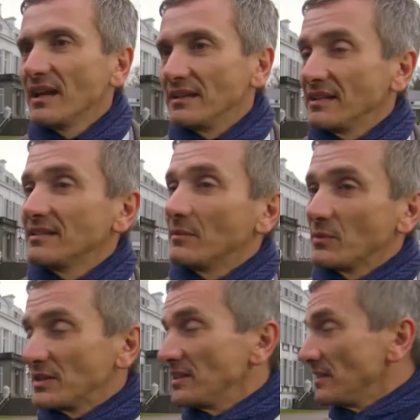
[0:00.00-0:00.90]
at that time.
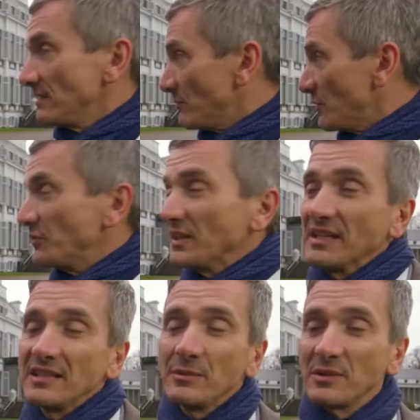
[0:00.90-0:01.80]
When she moved in
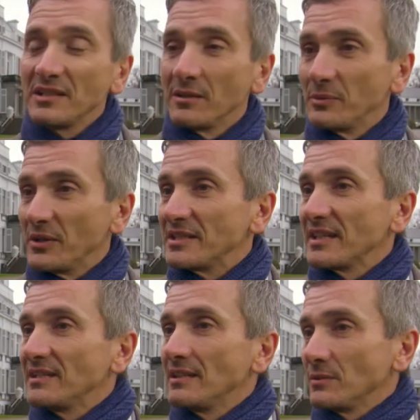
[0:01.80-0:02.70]
here, she was still a
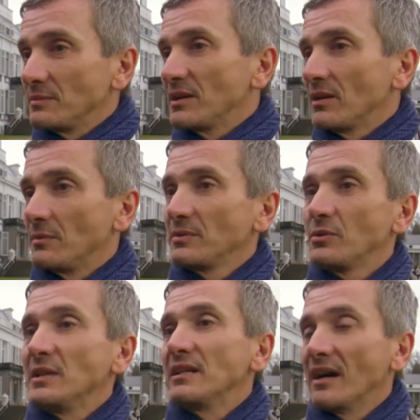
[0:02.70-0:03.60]
princess. She would become
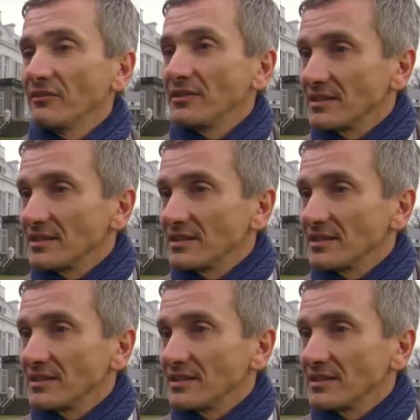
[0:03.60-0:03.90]
queen after